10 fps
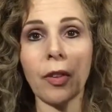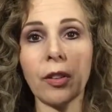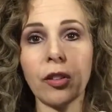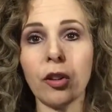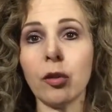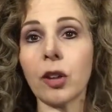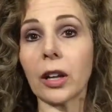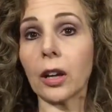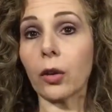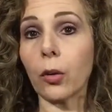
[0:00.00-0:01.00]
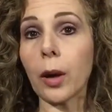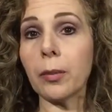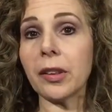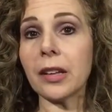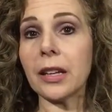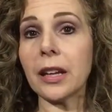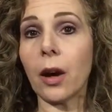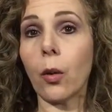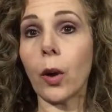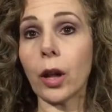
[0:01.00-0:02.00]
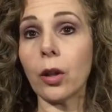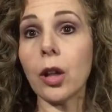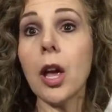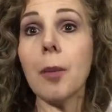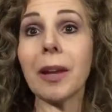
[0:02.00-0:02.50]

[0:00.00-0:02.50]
is to use like a grapeseed oil,